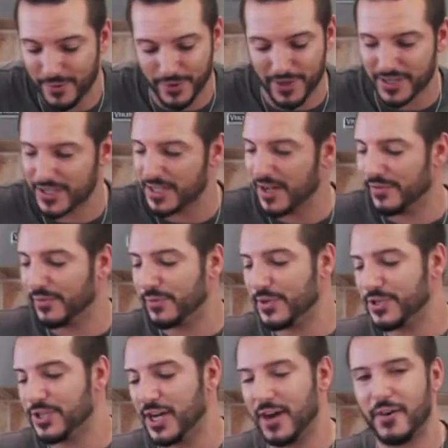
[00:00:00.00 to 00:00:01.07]
We're going to stuff it with
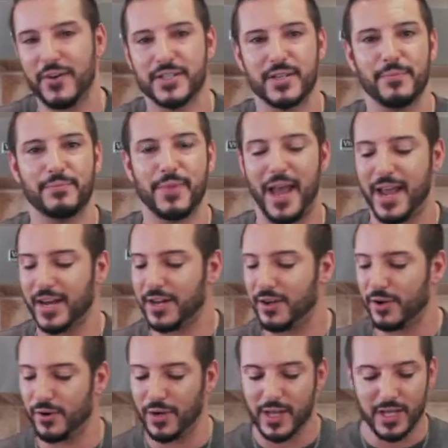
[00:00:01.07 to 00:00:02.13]
cherries and
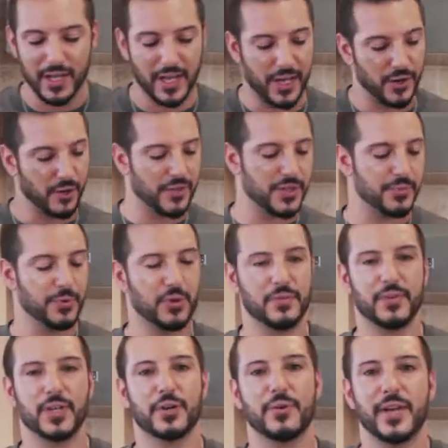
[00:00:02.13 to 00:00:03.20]
panko and all these
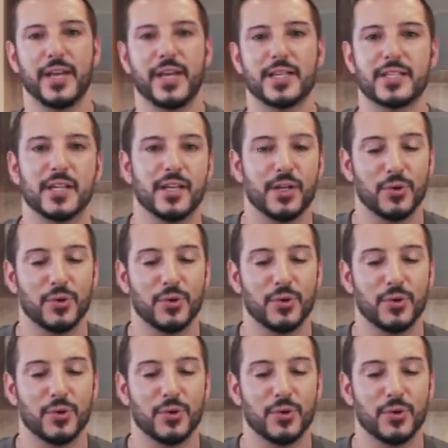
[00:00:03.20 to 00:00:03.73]
beautiful ingredients.